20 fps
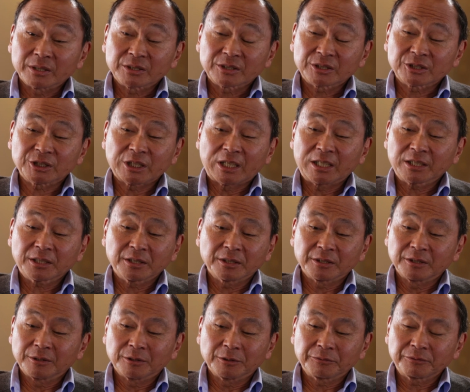it's
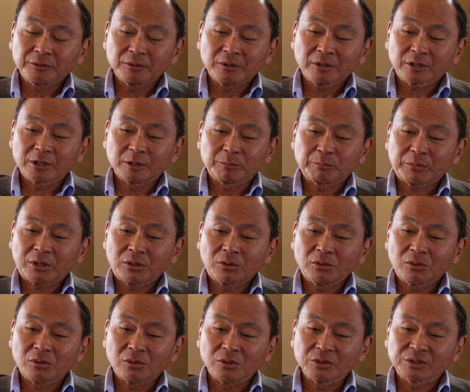shocking, if you look at
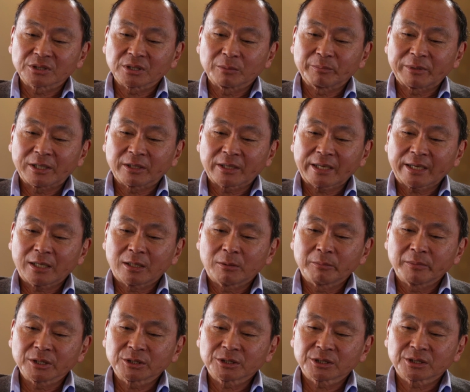polls about how
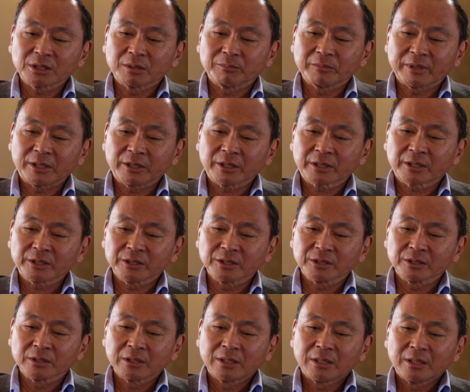much
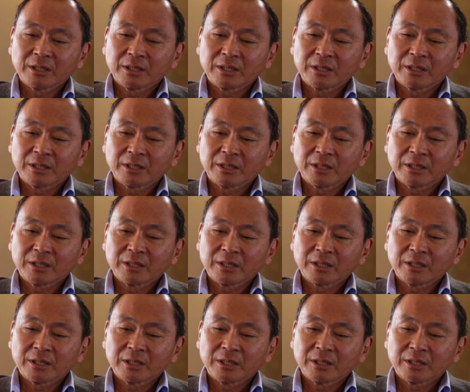American,